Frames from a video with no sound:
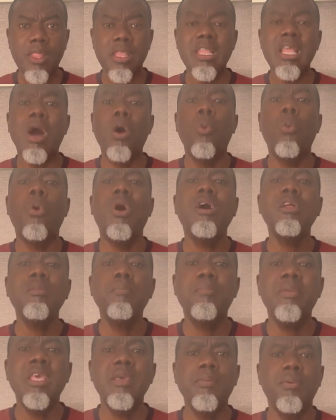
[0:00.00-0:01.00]
Now, what
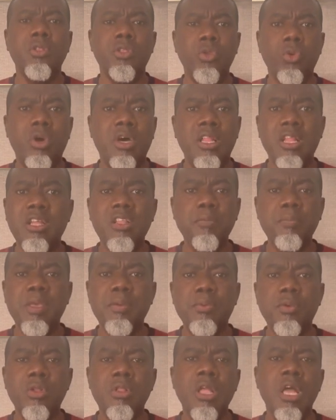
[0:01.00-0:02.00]
people do, a lot of
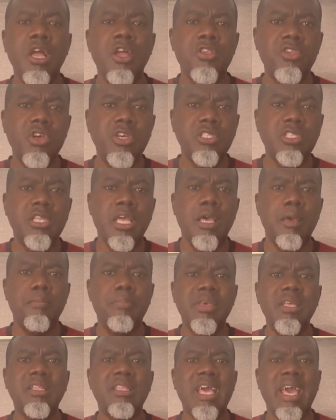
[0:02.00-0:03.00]
people just
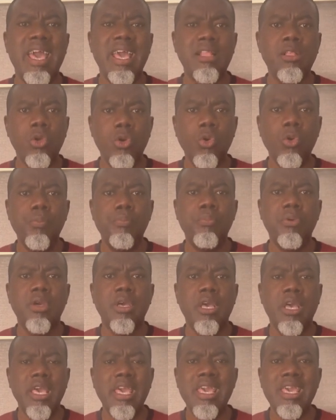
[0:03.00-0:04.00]
build a hen coop
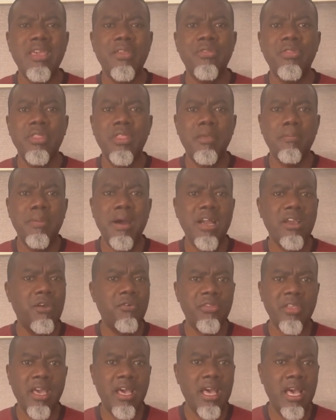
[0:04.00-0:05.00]
in the back
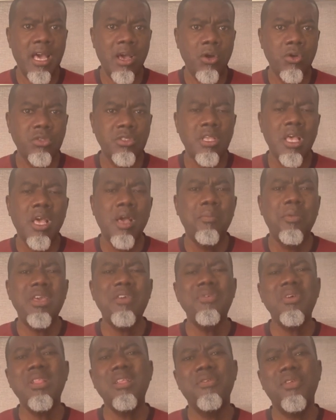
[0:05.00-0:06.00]
of their house, but
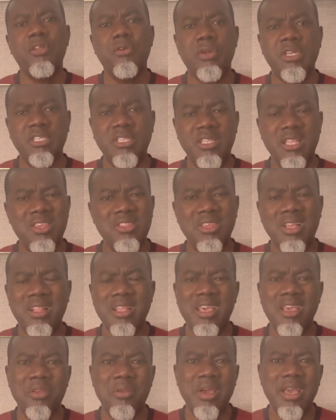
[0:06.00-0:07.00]
if you live in a residential
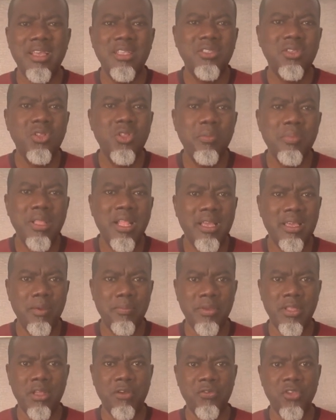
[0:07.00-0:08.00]
area, it's going to be like a
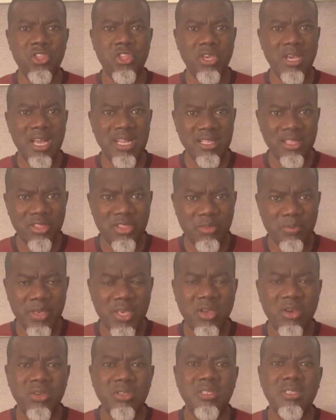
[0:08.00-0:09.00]
bit of a challenge
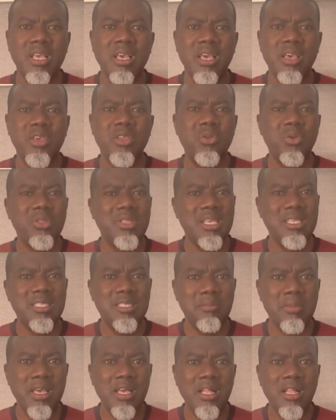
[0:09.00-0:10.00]
because you know they
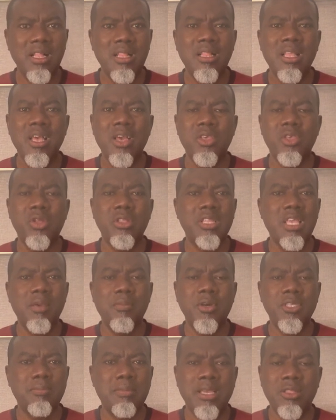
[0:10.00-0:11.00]
smell, your
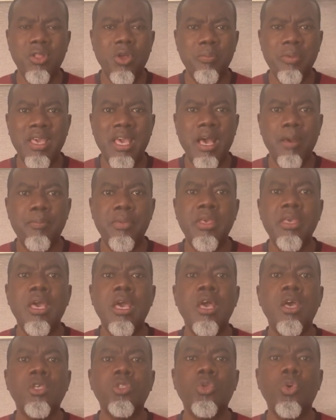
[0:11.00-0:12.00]
neighbors might not be happy.
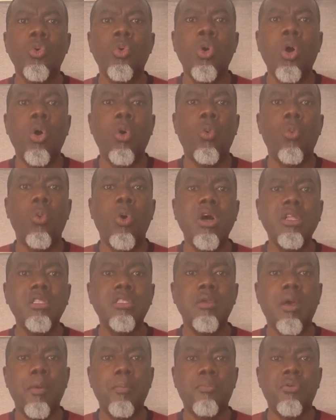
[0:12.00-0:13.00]
So what
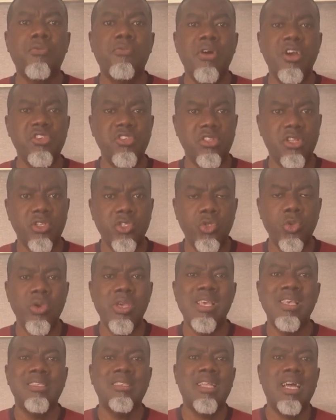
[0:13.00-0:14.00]
professionals do
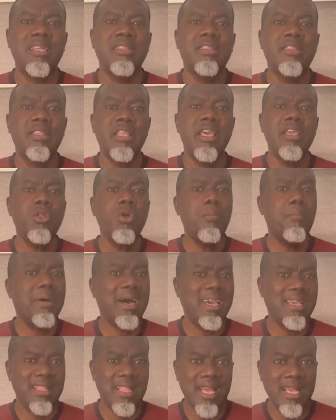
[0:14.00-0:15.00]
is that they don't
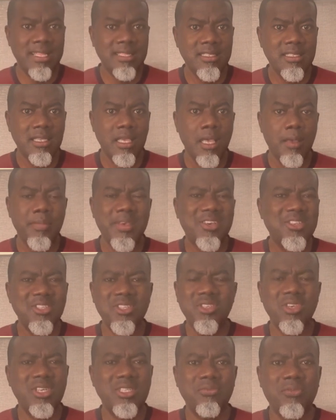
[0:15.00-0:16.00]
buy land because
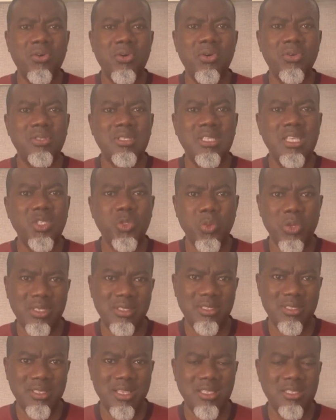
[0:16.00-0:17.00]
it's just for 6
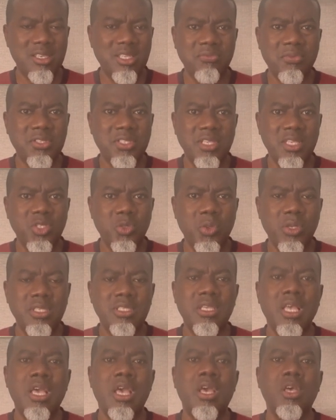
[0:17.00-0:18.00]
weeks. It's just for 6
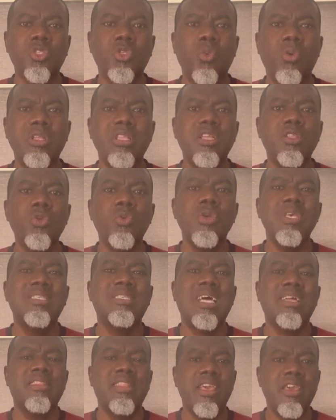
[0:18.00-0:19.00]
weeks. So what they do is
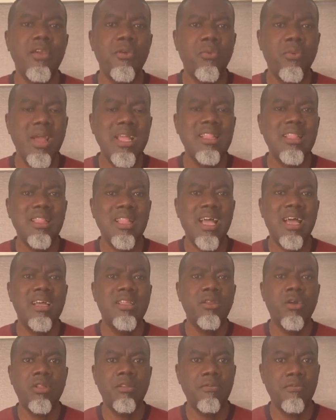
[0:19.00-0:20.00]
that they rent
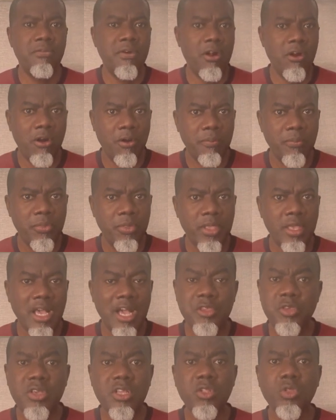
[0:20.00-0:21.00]
land on a farm.
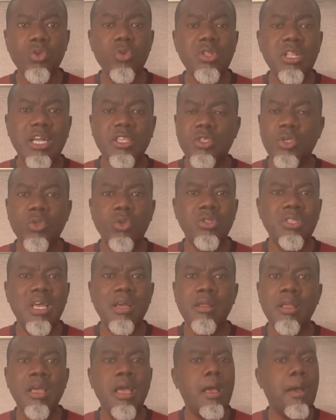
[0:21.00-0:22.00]
And you can do that. You know, there
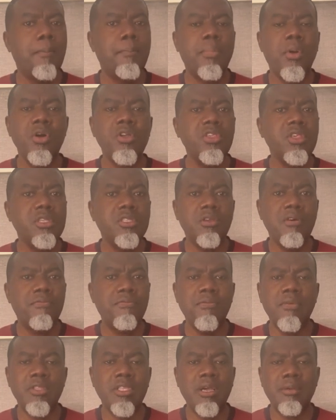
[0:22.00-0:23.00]
are bunches of,
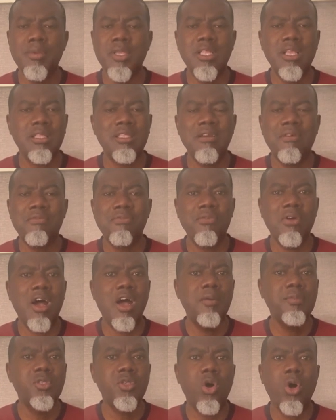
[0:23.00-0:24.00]
I mean, there are
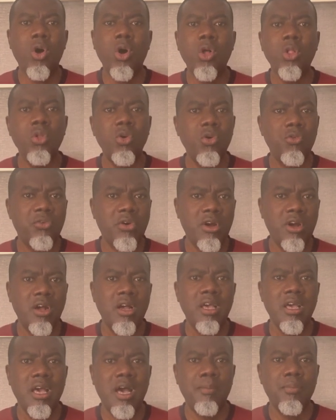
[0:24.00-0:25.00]
farms all over
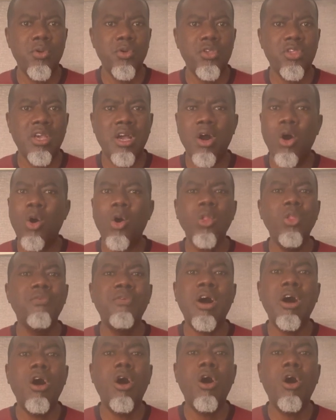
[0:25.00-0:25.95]
Abuja, all over,